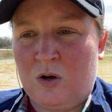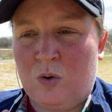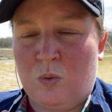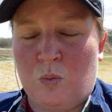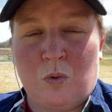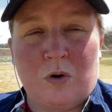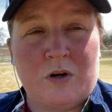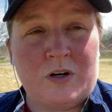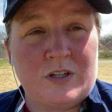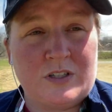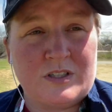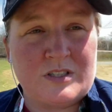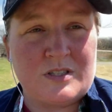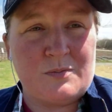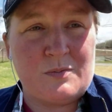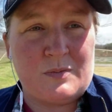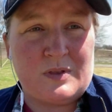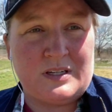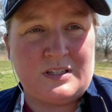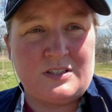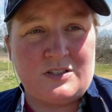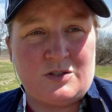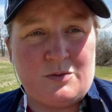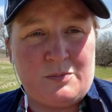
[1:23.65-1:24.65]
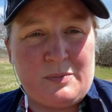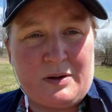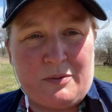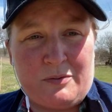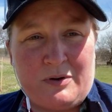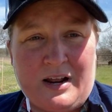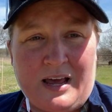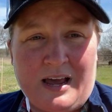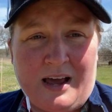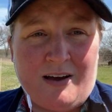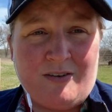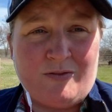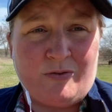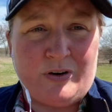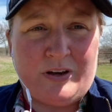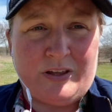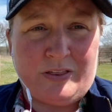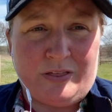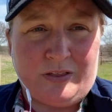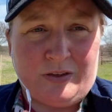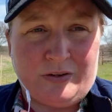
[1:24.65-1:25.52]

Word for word: what are some things you might want to have with